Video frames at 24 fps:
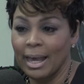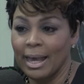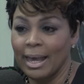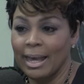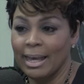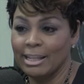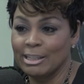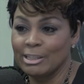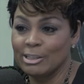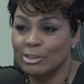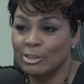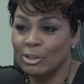
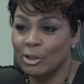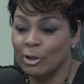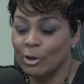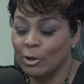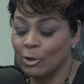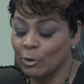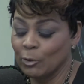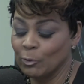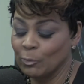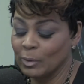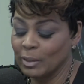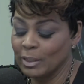And
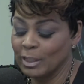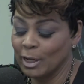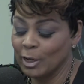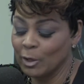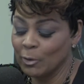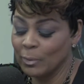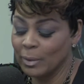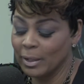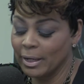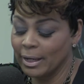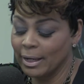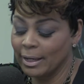so we
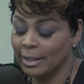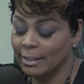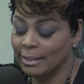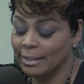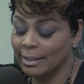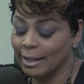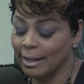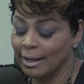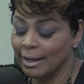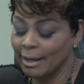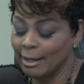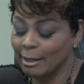go in,
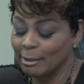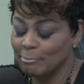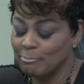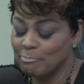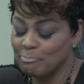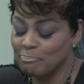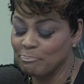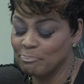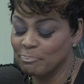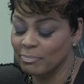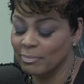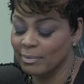
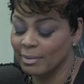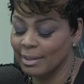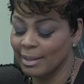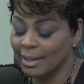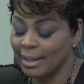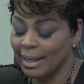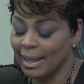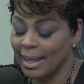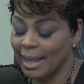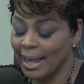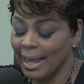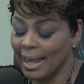
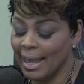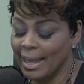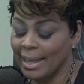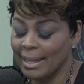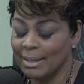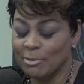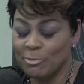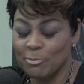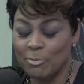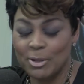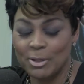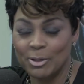
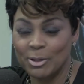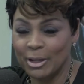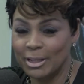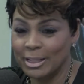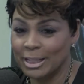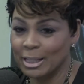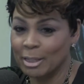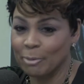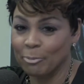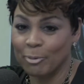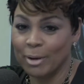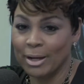and we looking
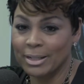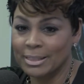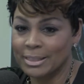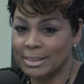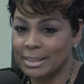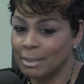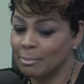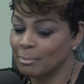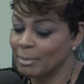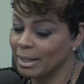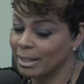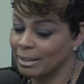at the prices,
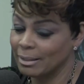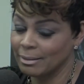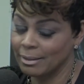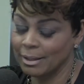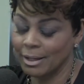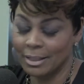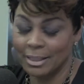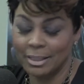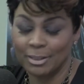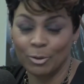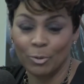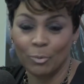and I'm like,
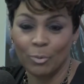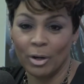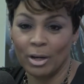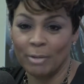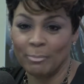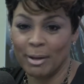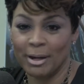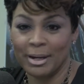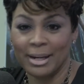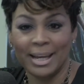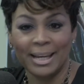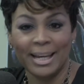honey, don't worry
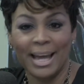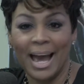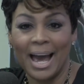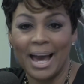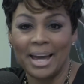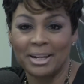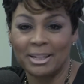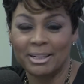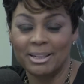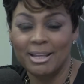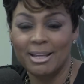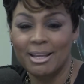about it. I
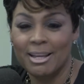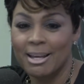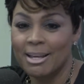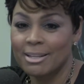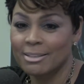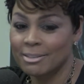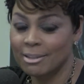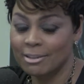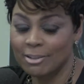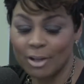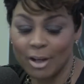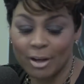got it.
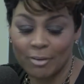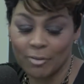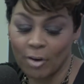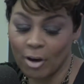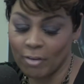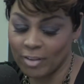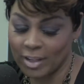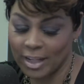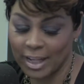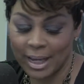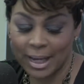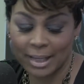So, I've
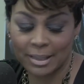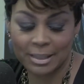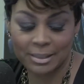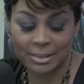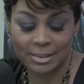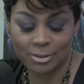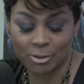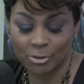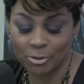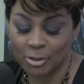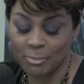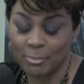already had this
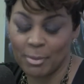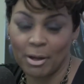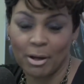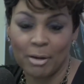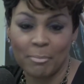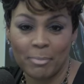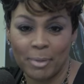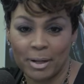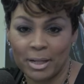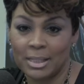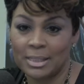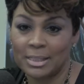certain amount
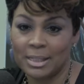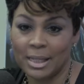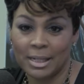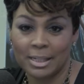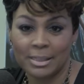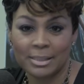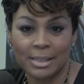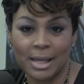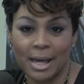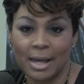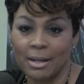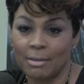of money set
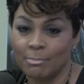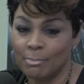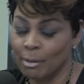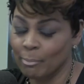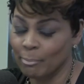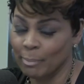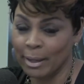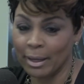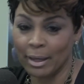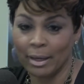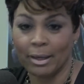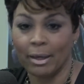aside in my
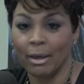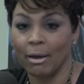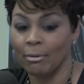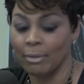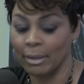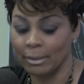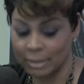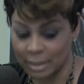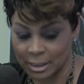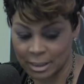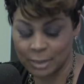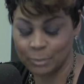bank account.
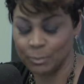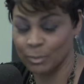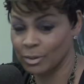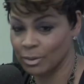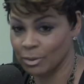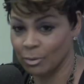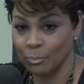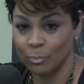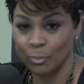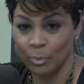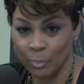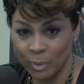Like, this is what
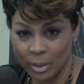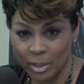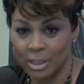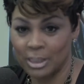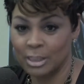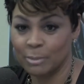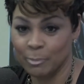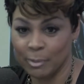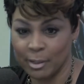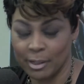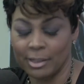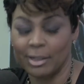we're going to
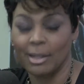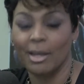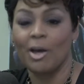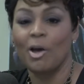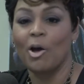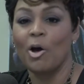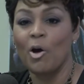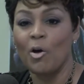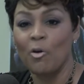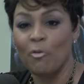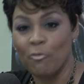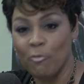spend
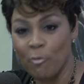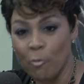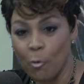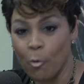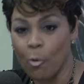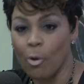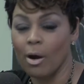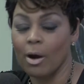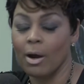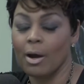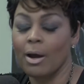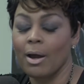
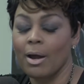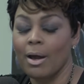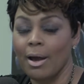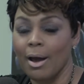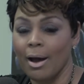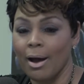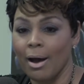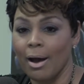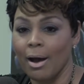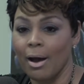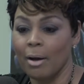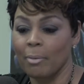for
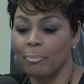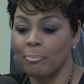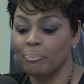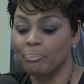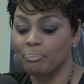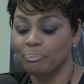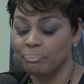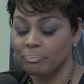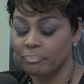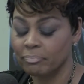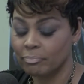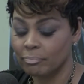
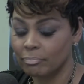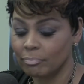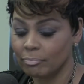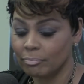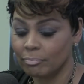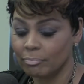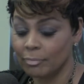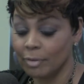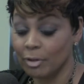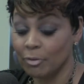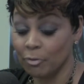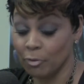
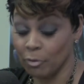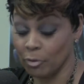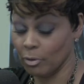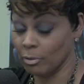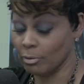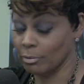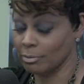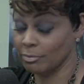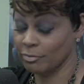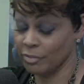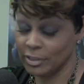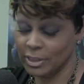
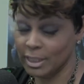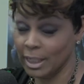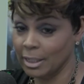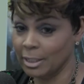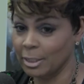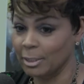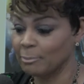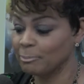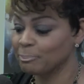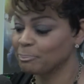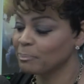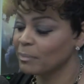for
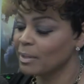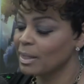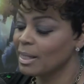dinner.